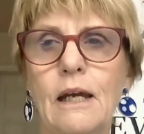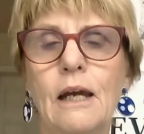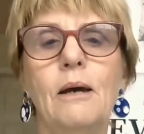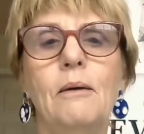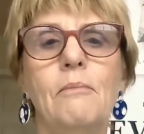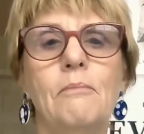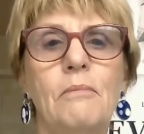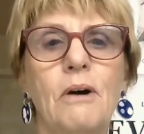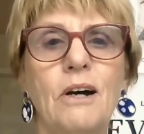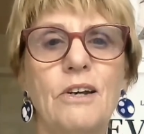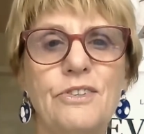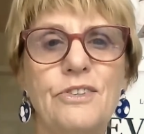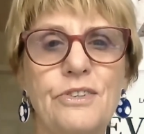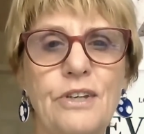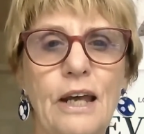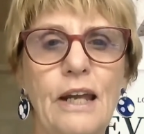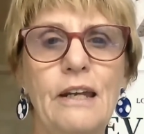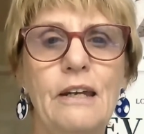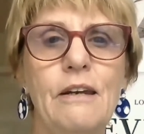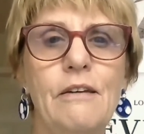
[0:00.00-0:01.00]
My
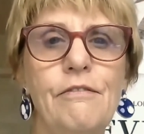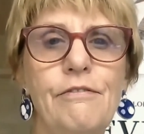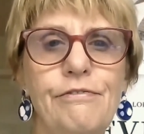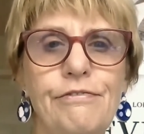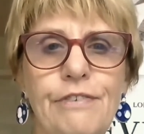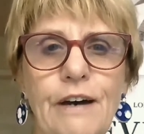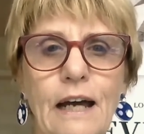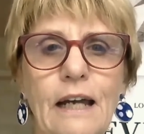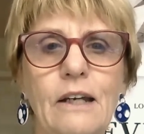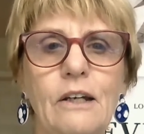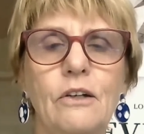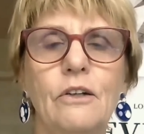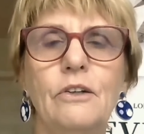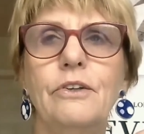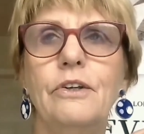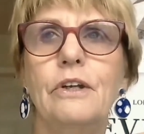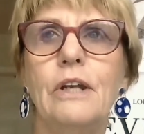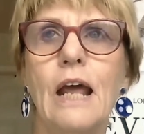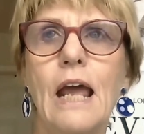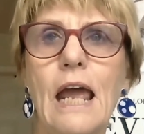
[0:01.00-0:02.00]
son
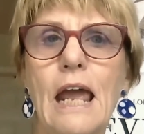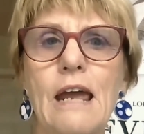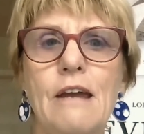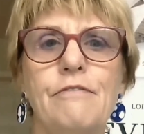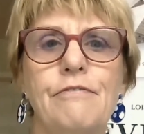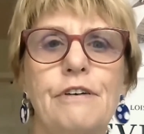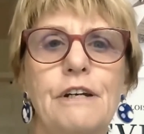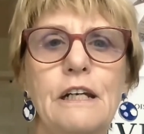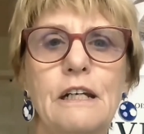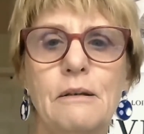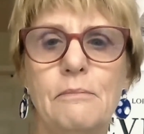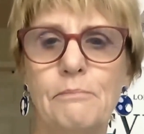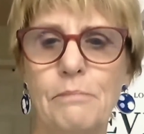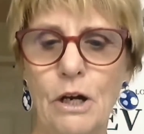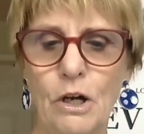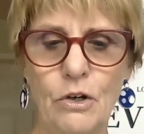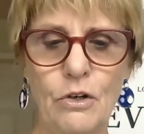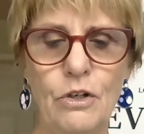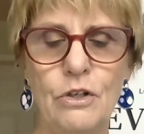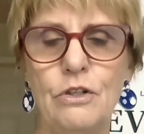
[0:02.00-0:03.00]
failed in every
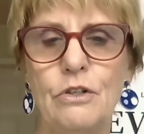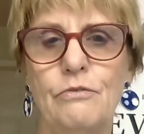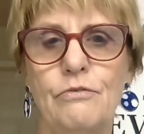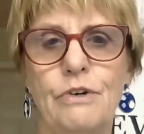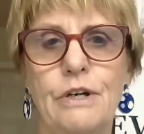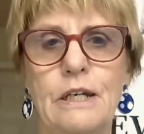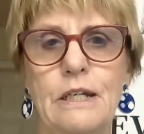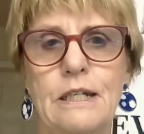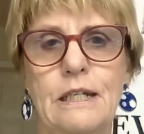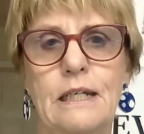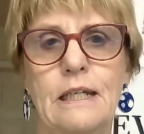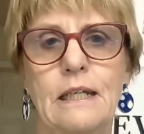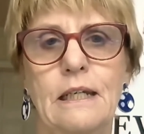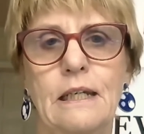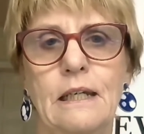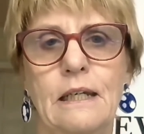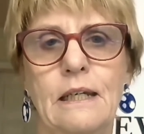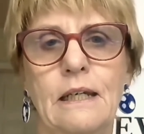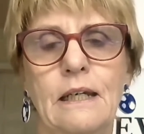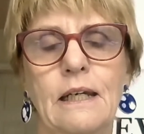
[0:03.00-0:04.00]
component of reading.
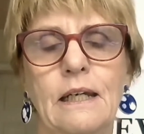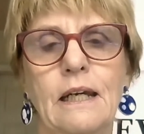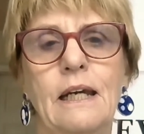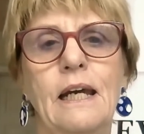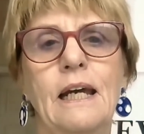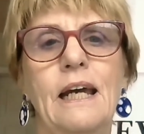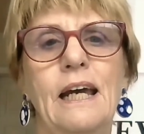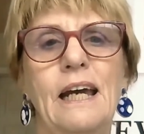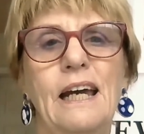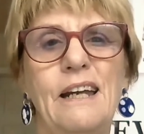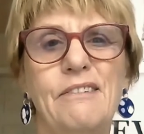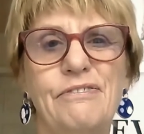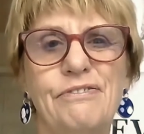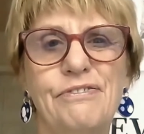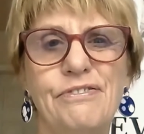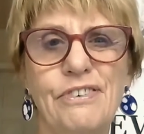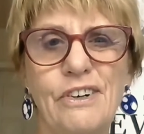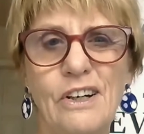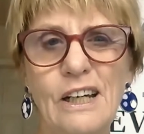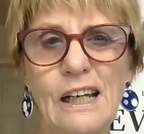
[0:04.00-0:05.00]
And
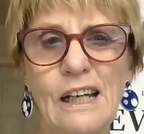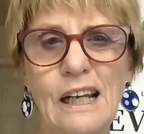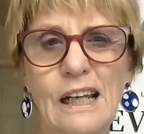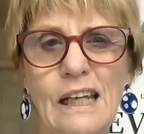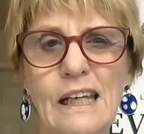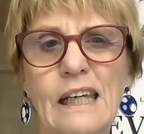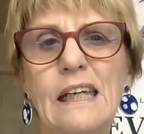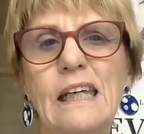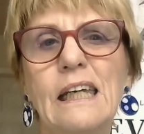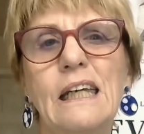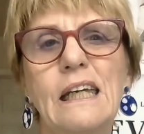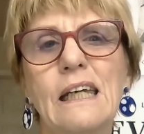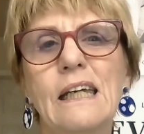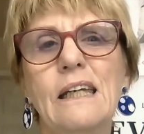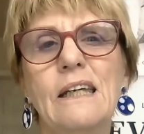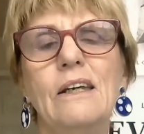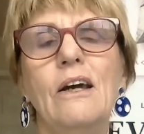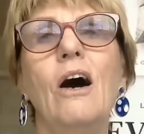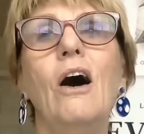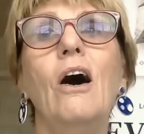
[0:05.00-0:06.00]
finally,
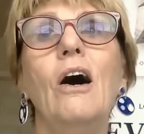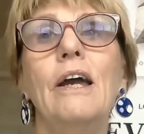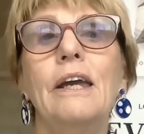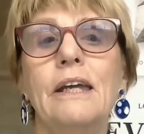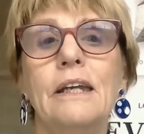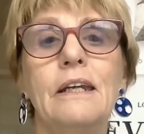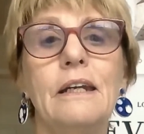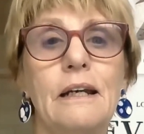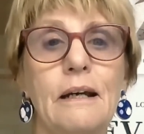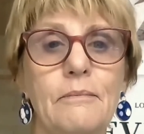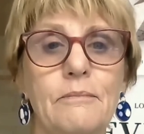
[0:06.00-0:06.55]
I ended up